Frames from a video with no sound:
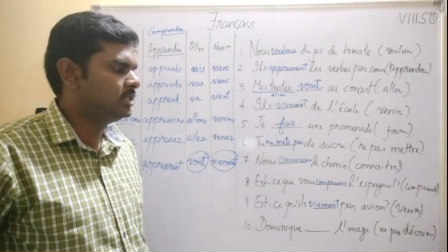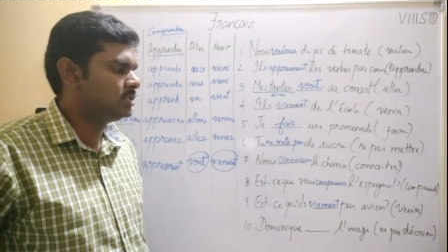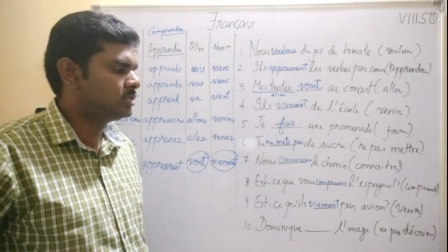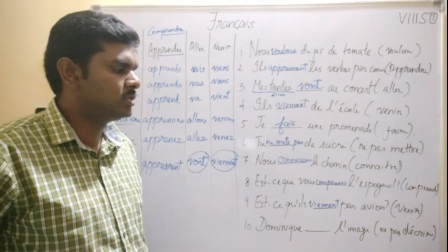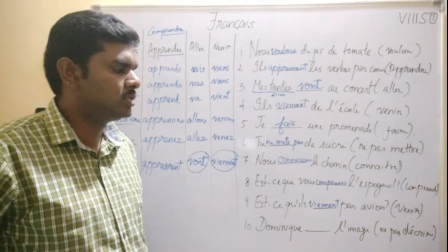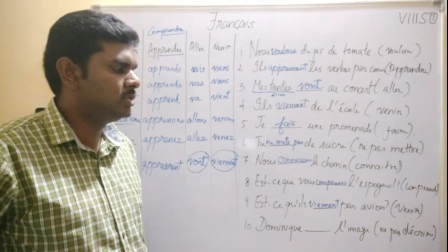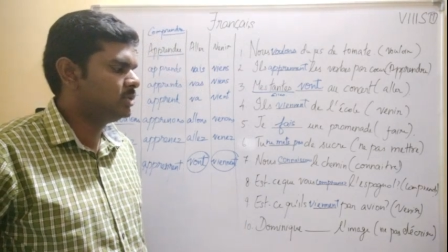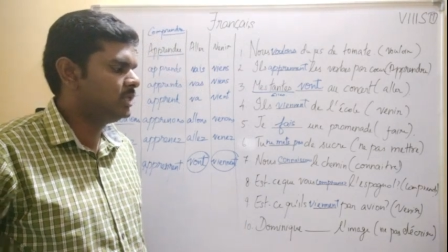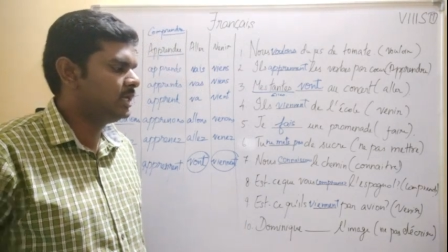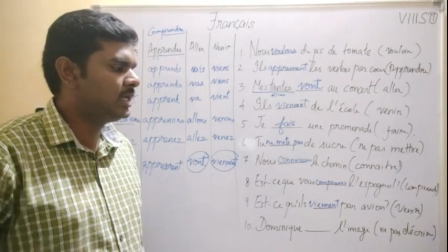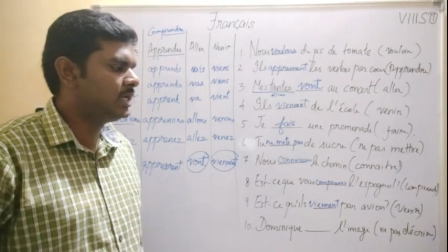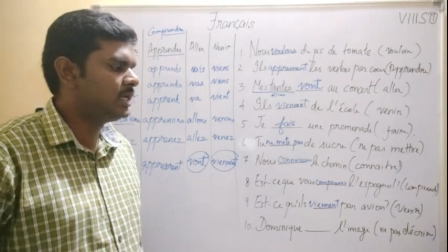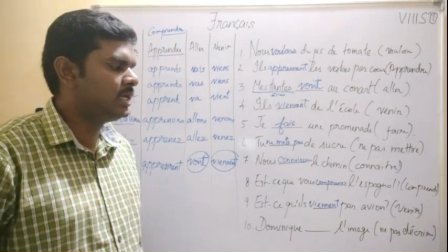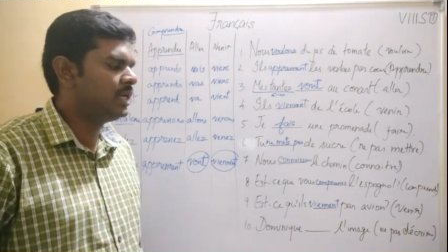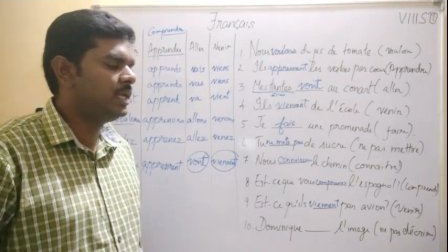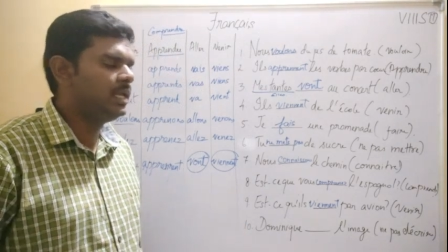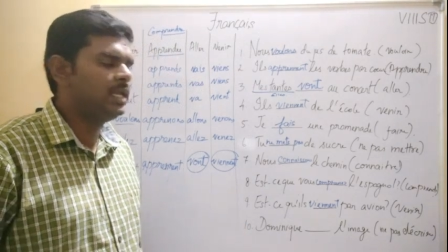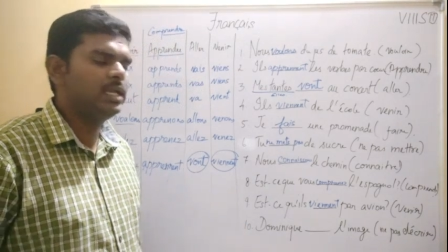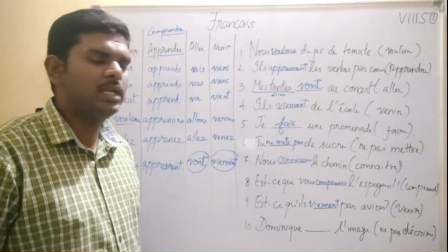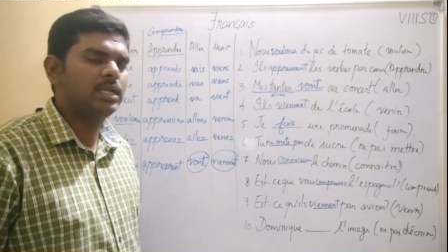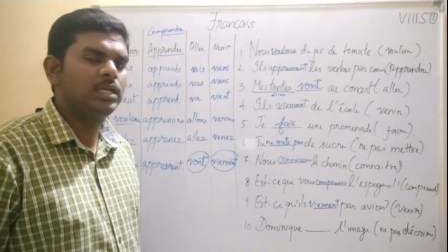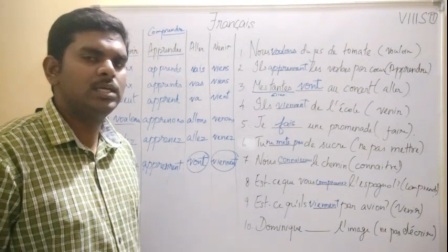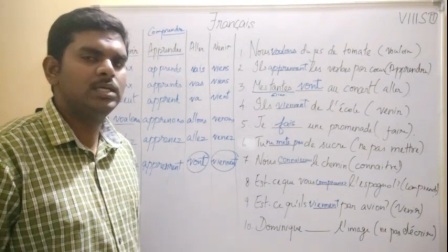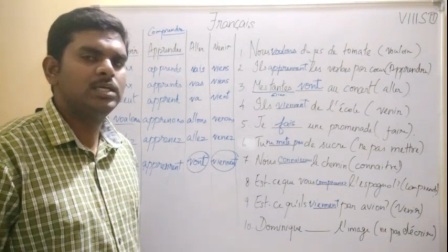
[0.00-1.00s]
So
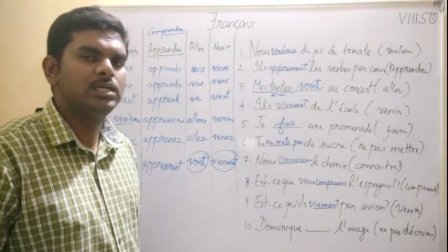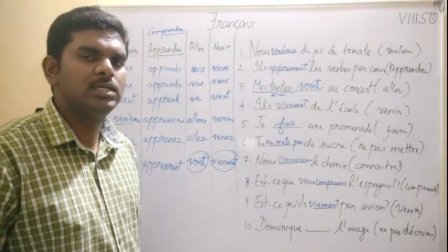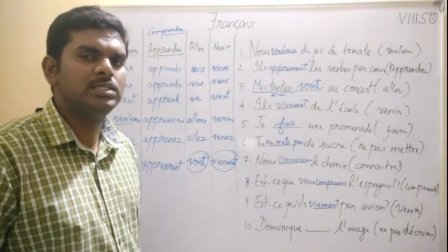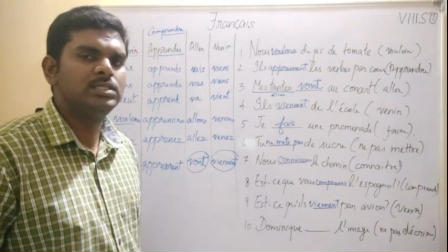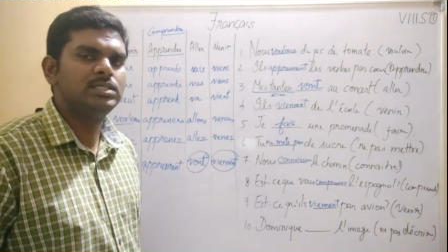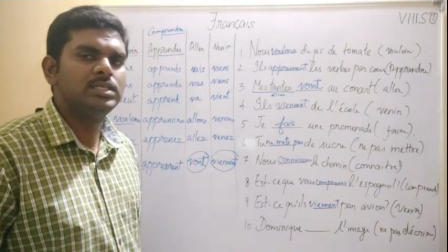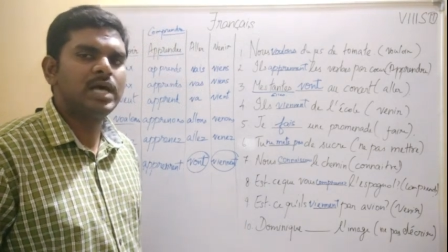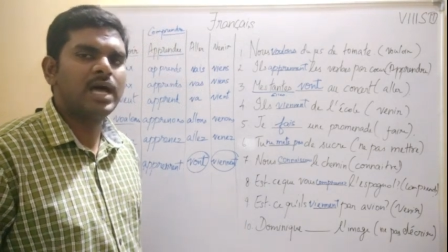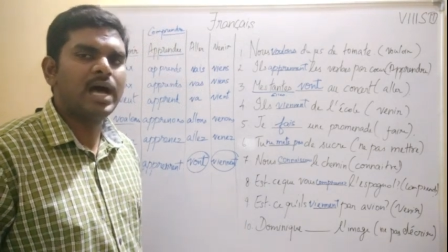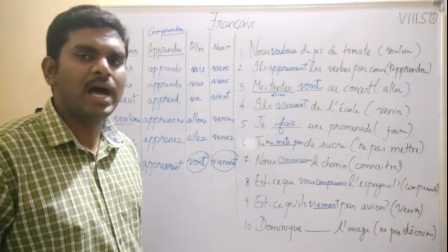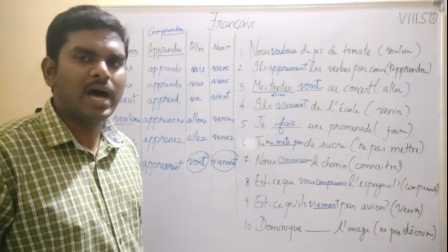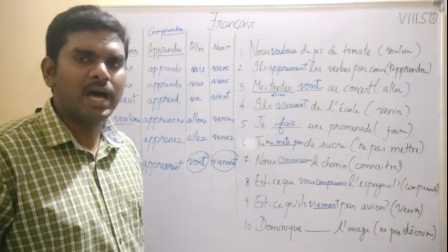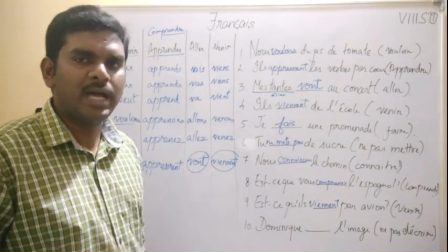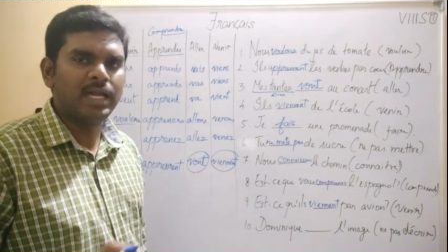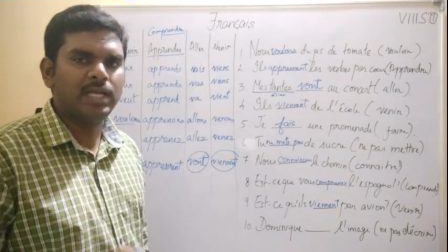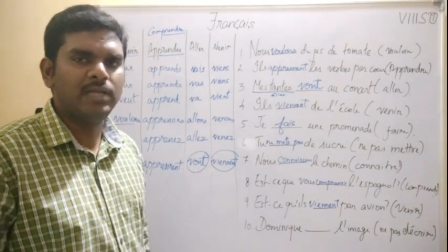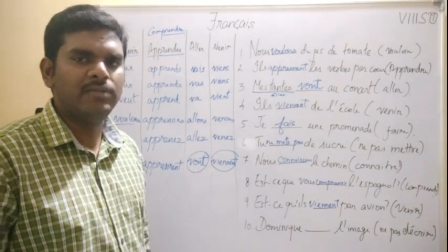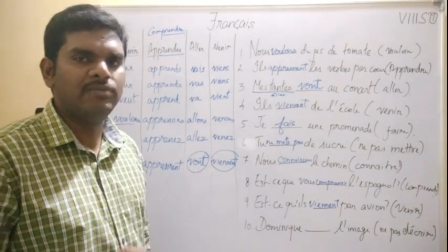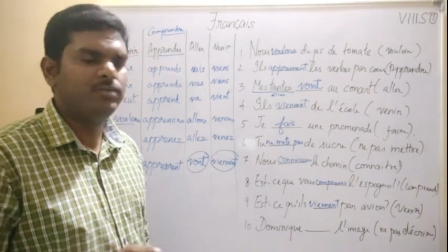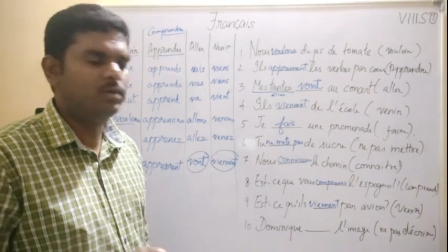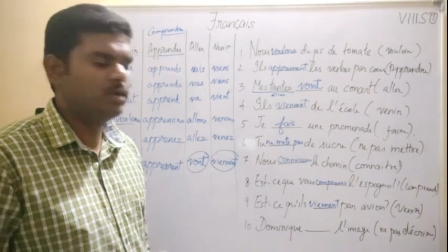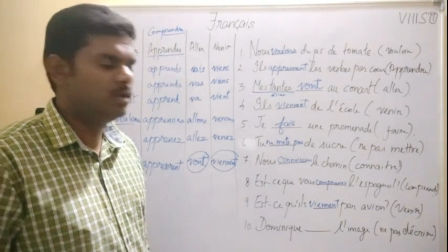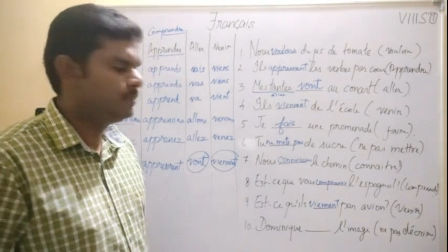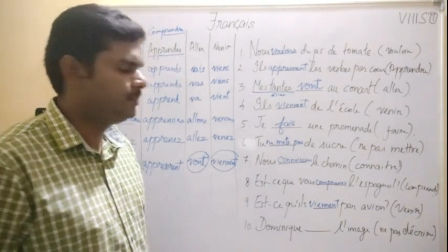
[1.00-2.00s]
décrire is a
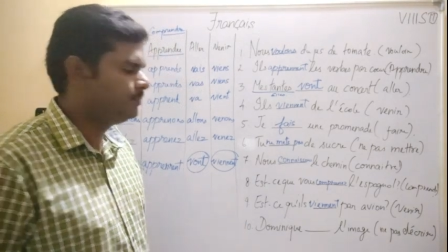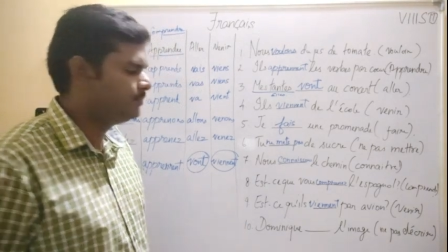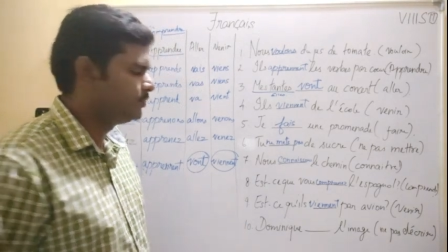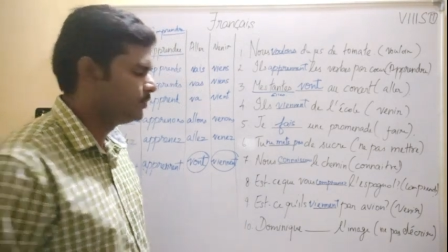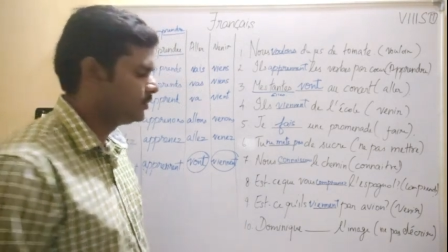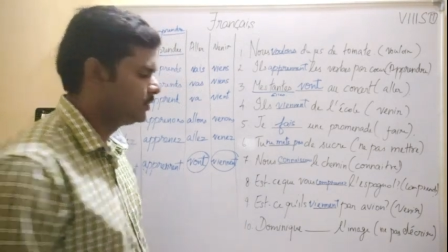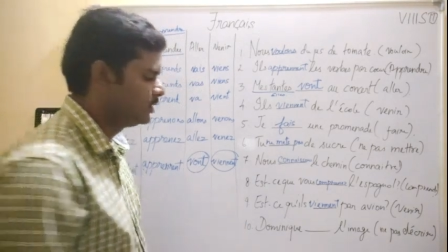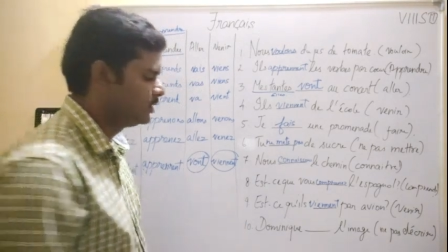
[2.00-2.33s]
RE verb.